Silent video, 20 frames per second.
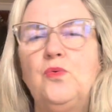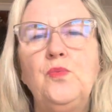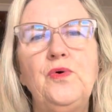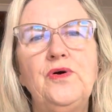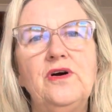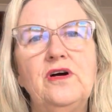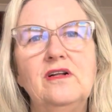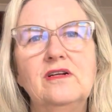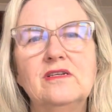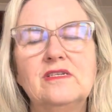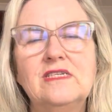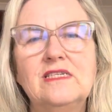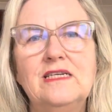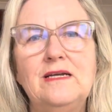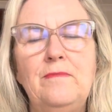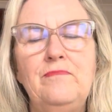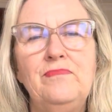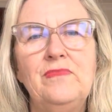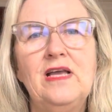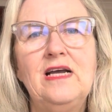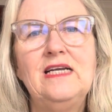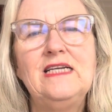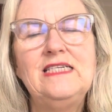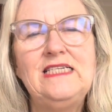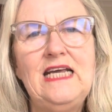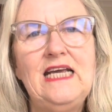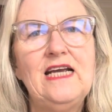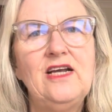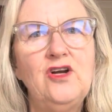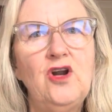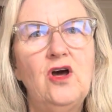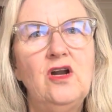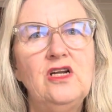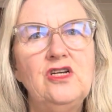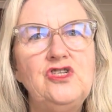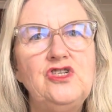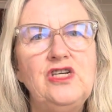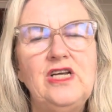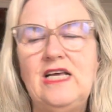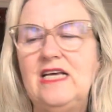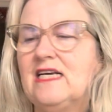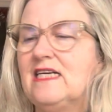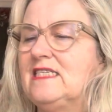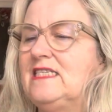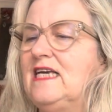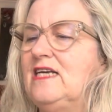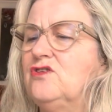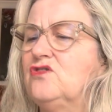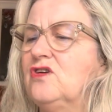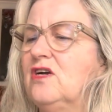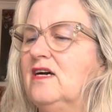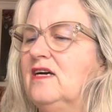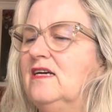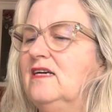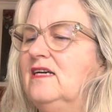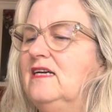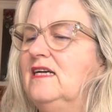world, technology, etc.